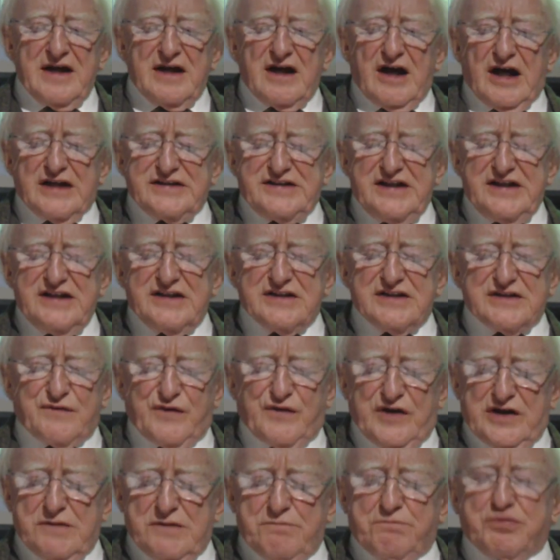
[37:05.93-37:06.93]
I think it's
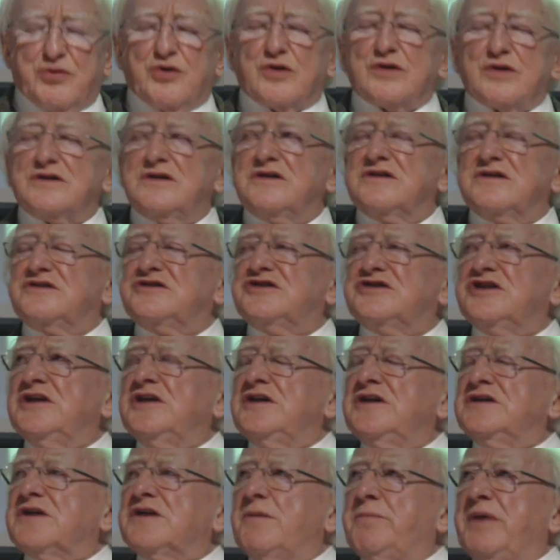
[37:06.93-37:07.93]
very important,
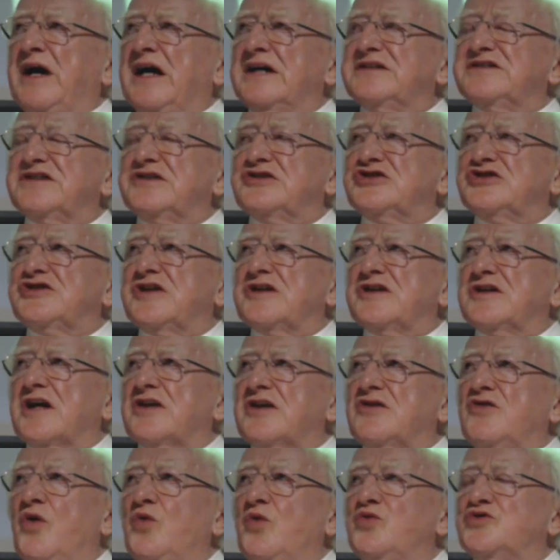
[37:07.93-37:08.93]
the passage that I
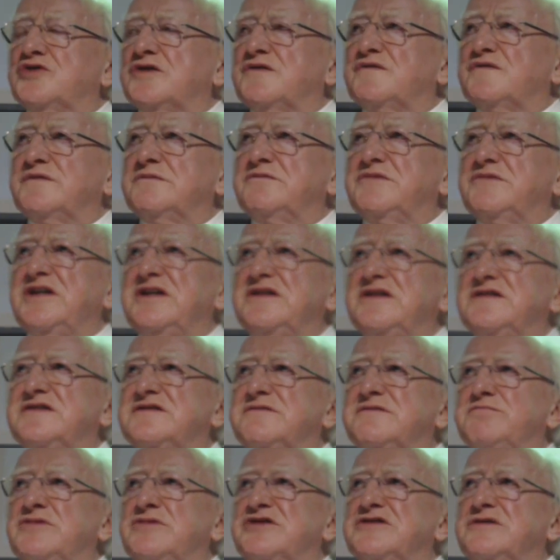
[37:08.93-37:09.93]
quoted from
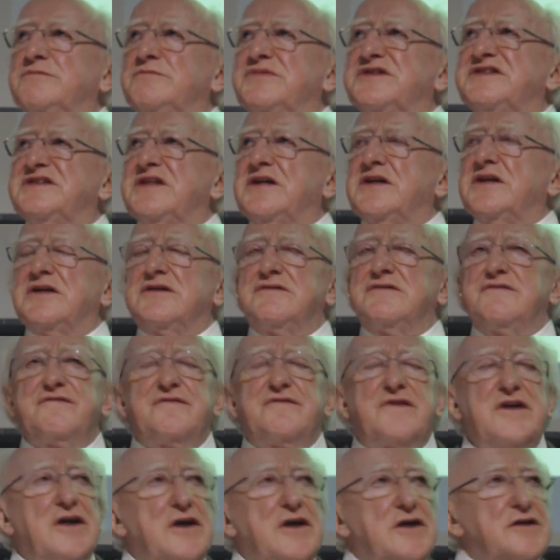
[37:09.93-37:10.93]
Casement himself,
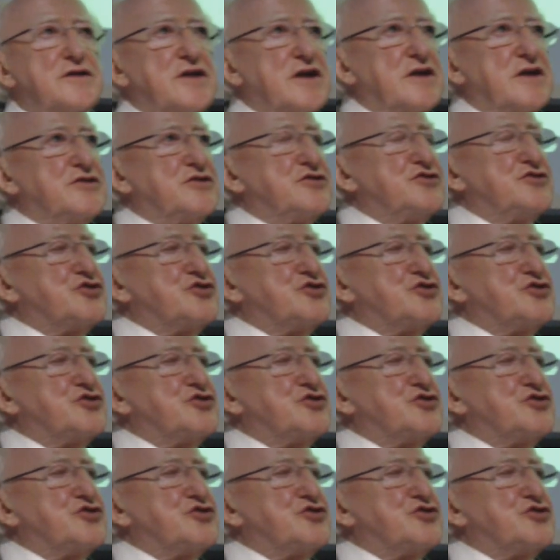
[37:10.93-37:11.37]
in